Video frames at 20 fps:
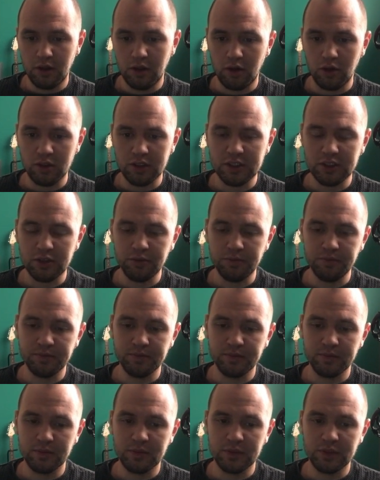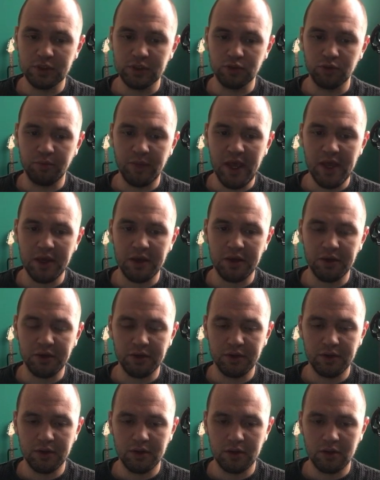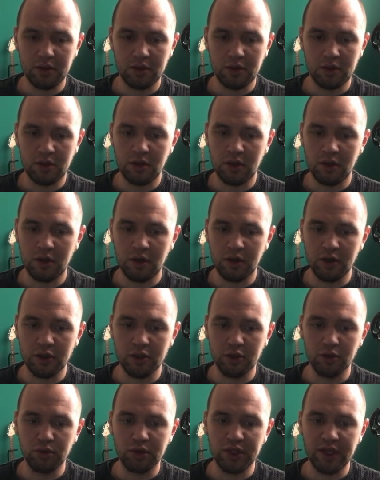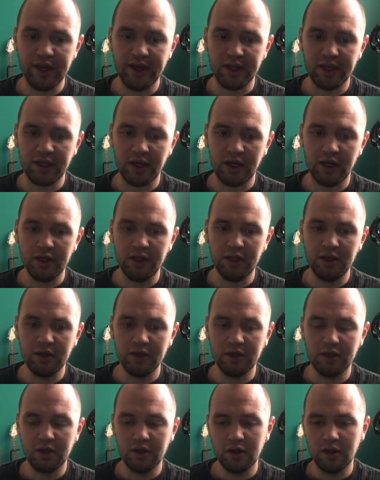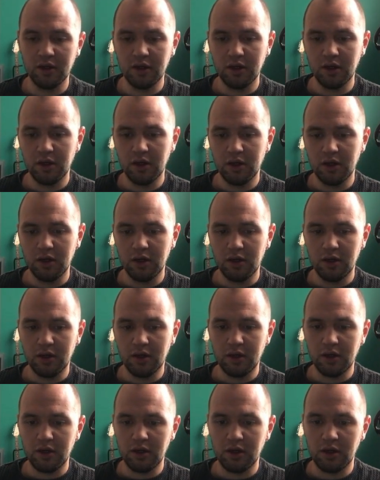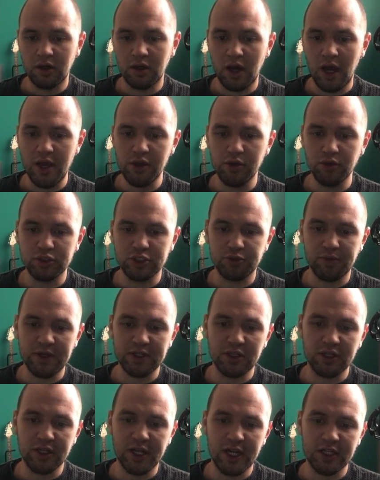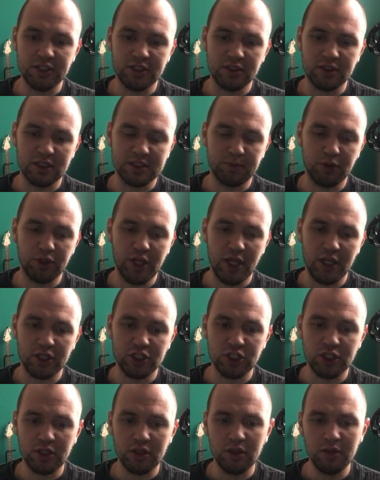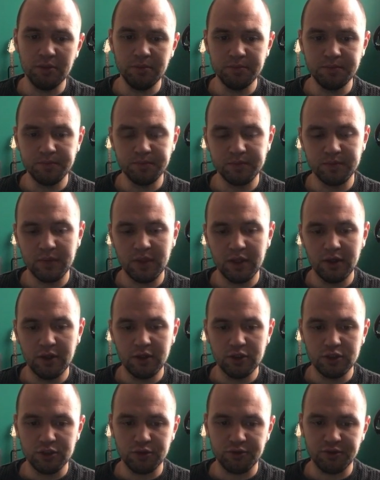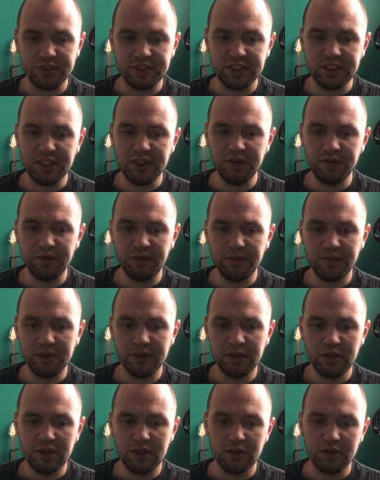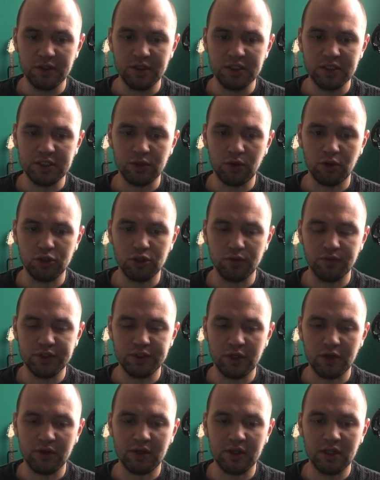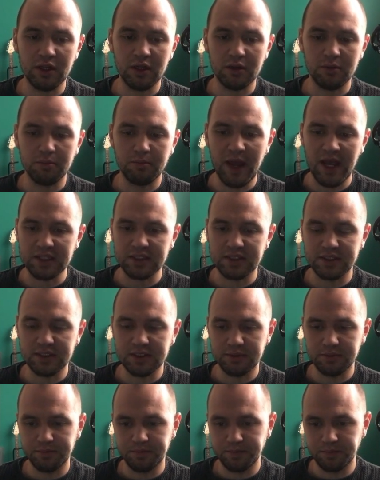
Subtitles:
Also, to make it look like an eye, I used radial gradient exponential to receive this sort of circular masks.